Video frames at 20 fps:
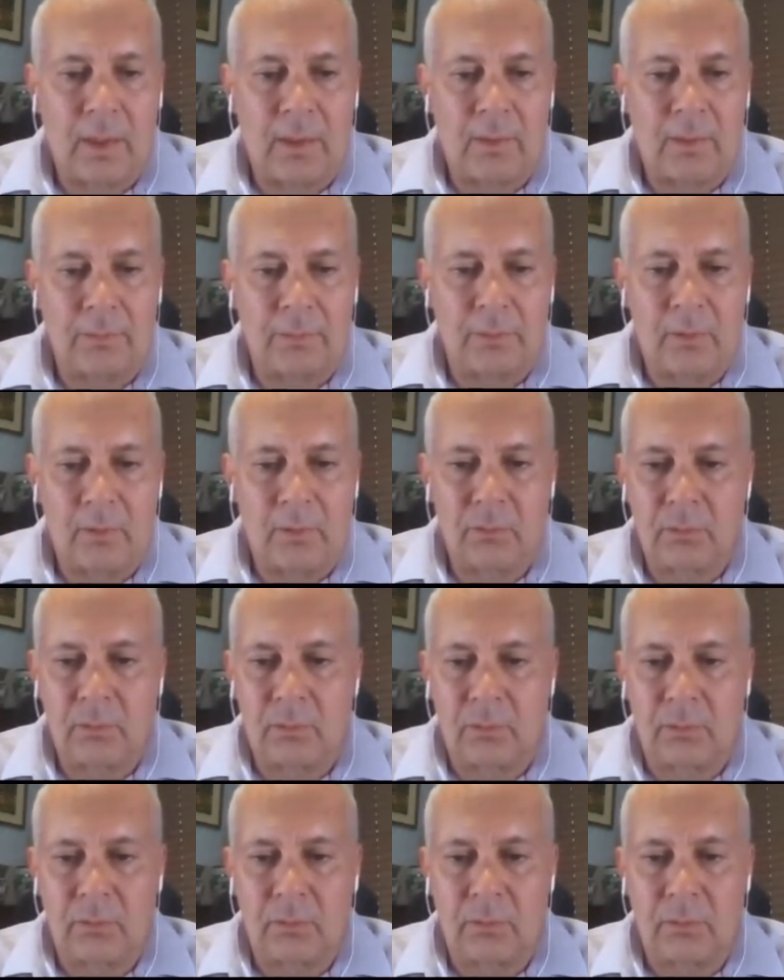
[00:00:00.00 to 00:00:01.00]
These
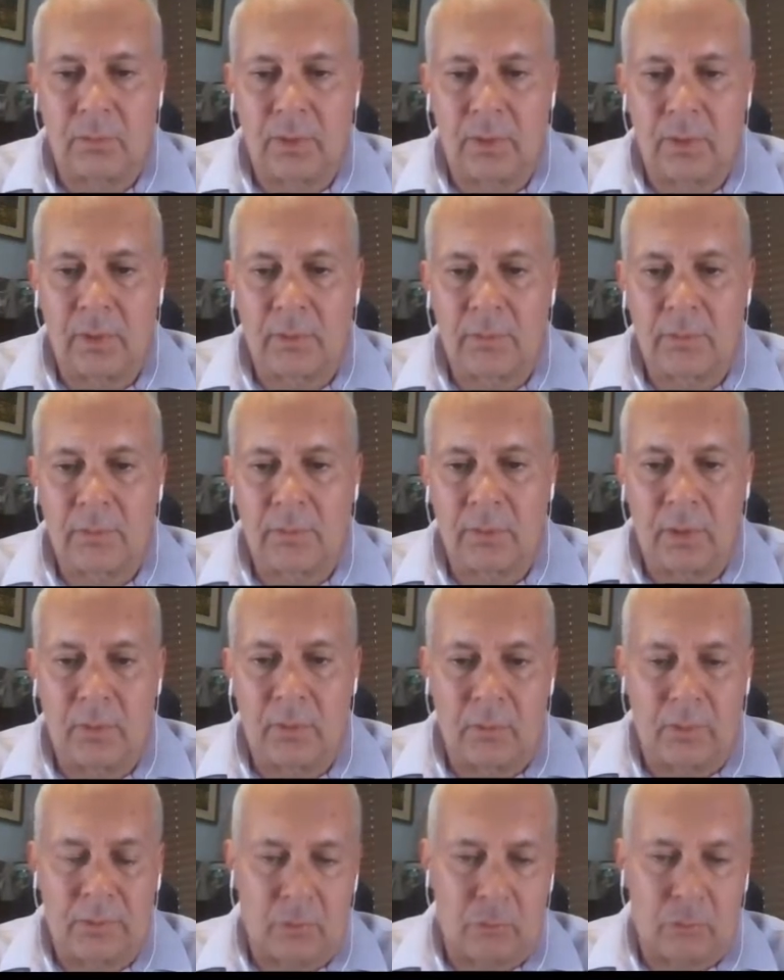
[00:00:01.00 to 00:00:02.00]
are
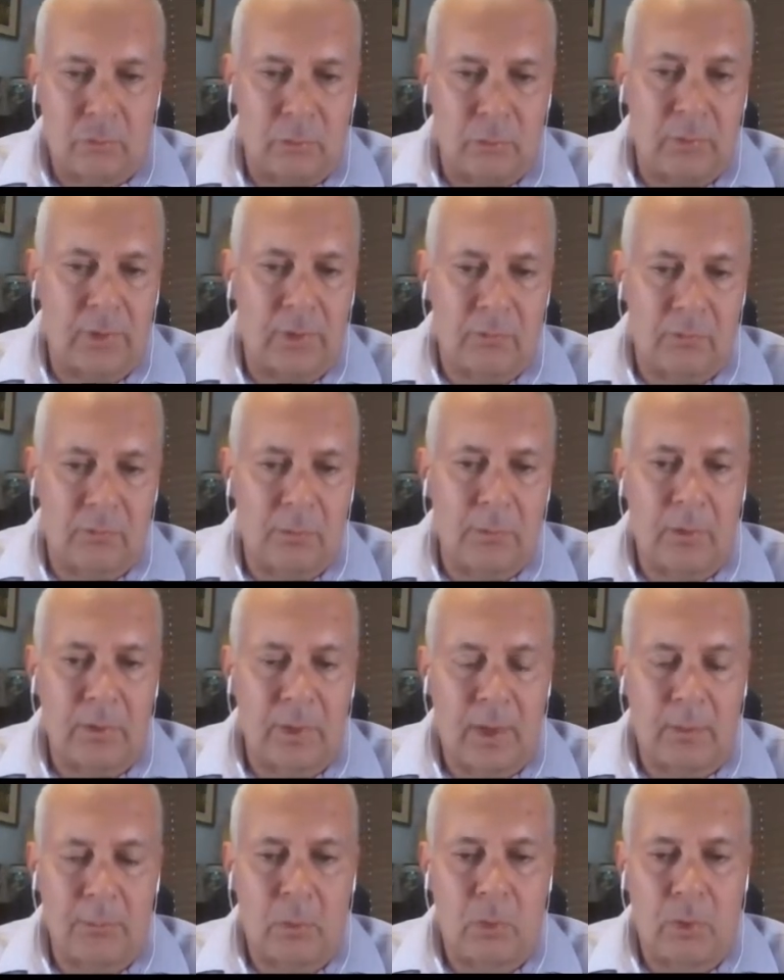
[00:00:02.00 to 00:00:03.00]
with a true width of about
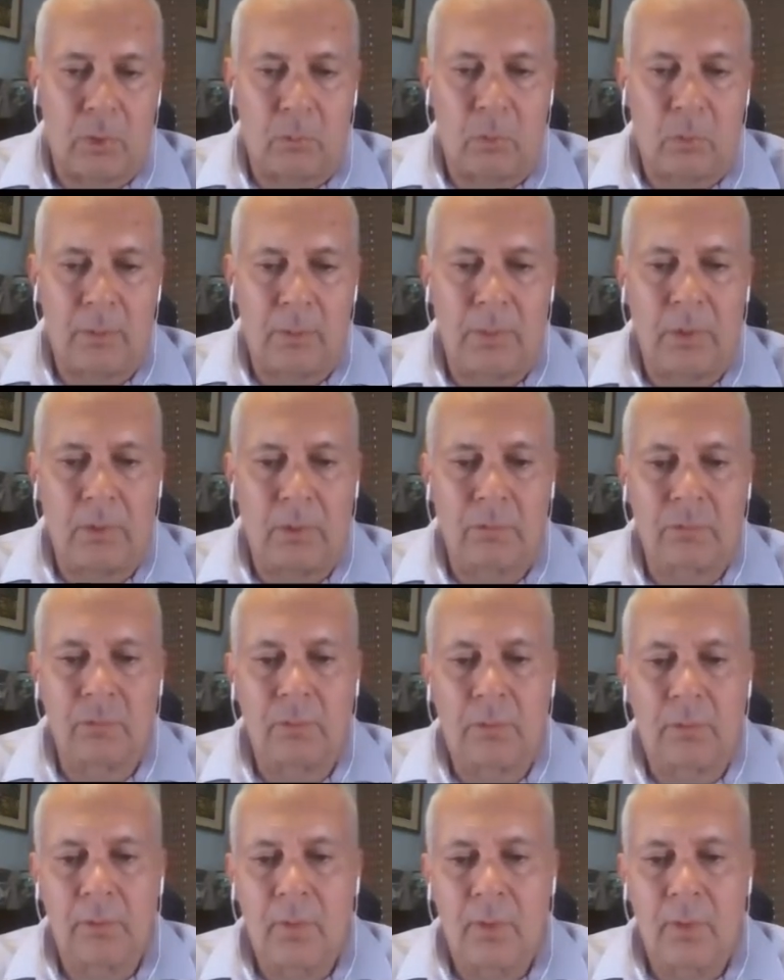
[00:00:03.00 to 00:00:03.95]
8.1 meters.